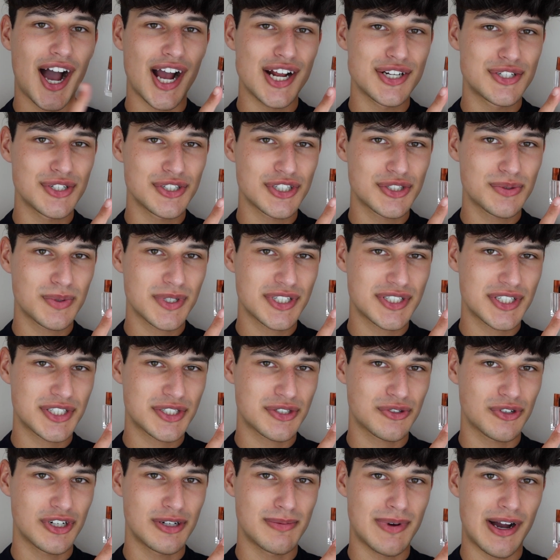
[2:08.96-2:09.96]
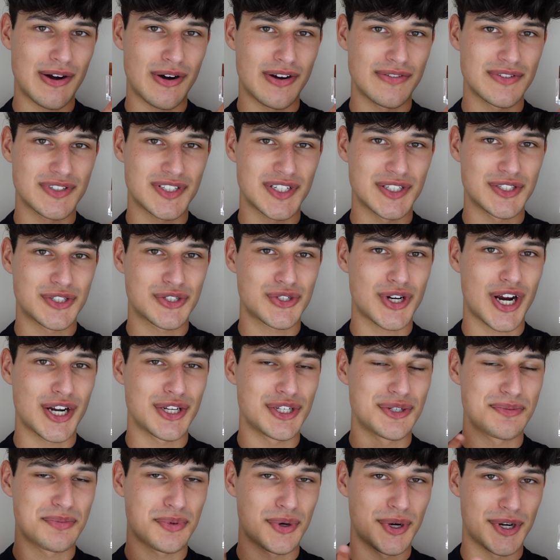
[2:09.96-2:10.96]
I do switch this cream out, obviously, to try
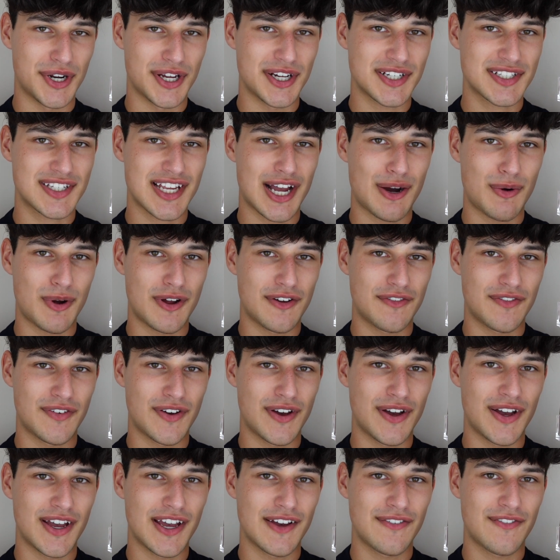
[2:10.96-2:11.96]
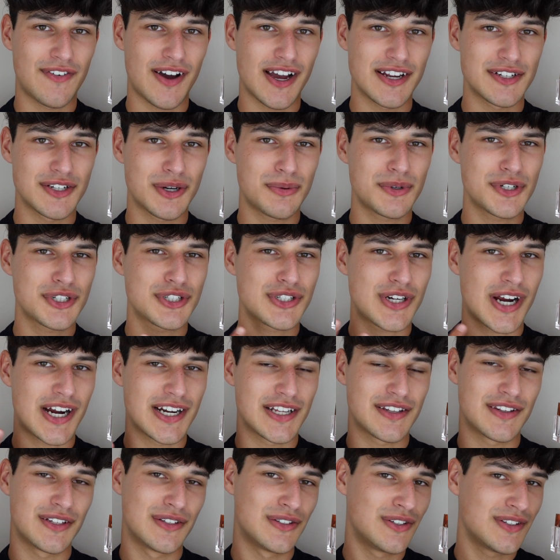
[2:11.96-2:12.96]
new products. However, if I don't want to try
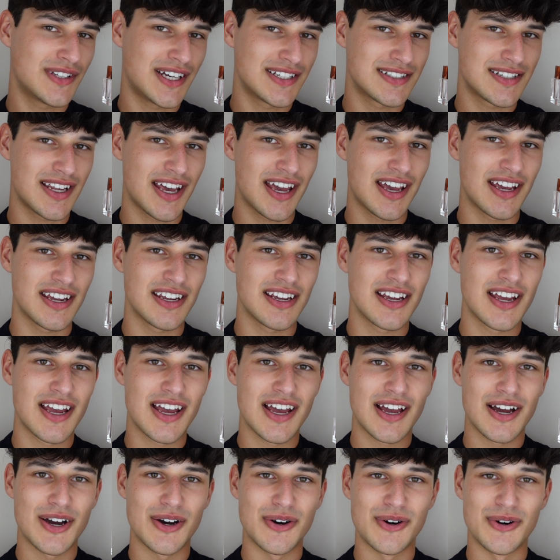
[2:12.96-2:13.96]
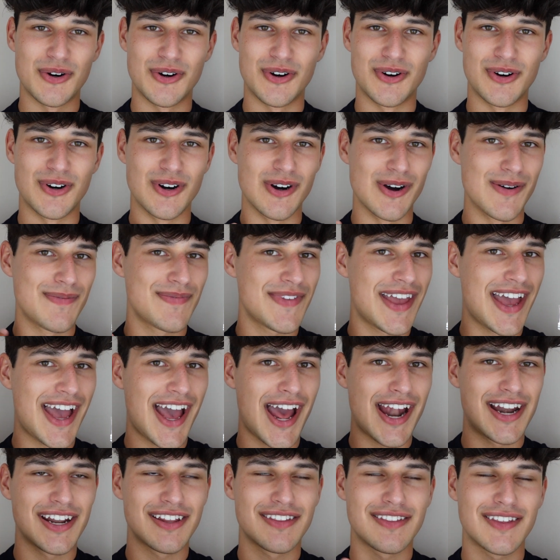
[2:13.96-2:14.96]
anything new that day, or
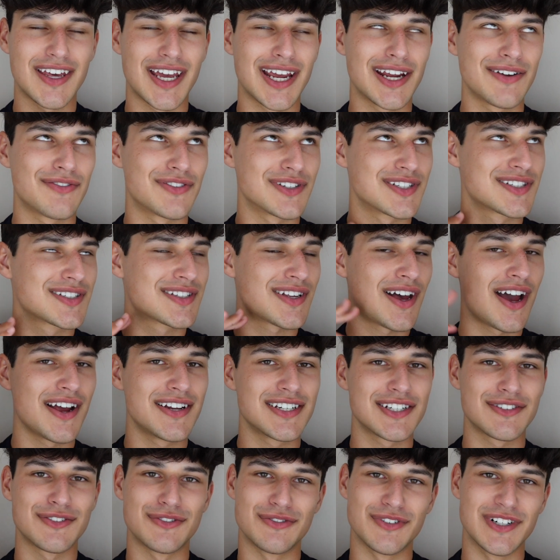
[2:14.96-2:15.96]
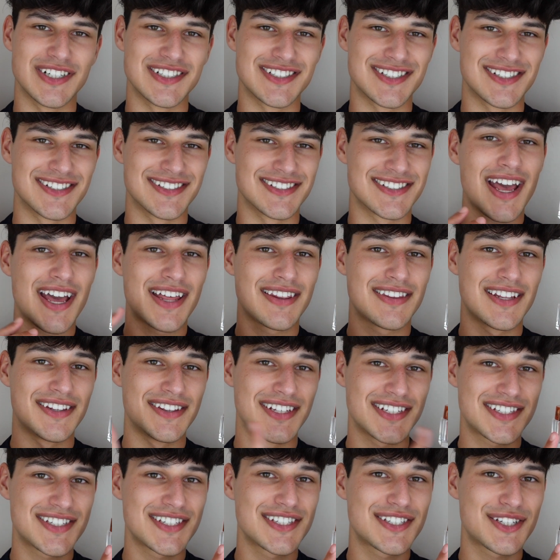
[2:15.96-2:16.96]
anything for certain different reasons, then
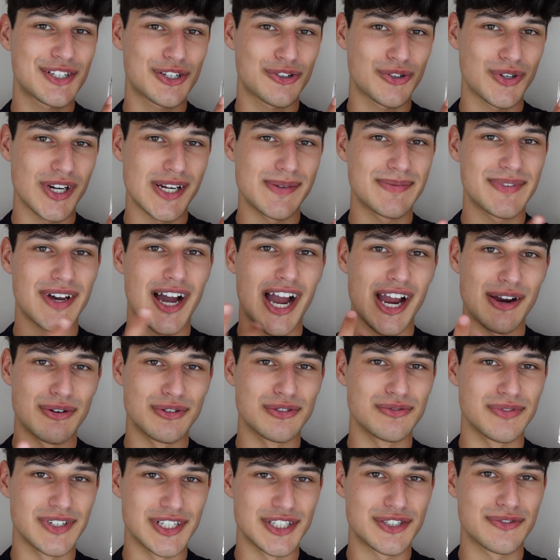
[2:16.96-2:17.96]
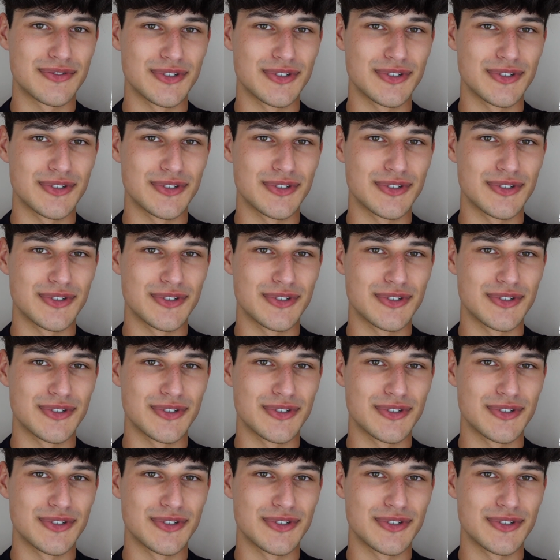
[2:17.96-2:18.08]
this is the cream that I will reach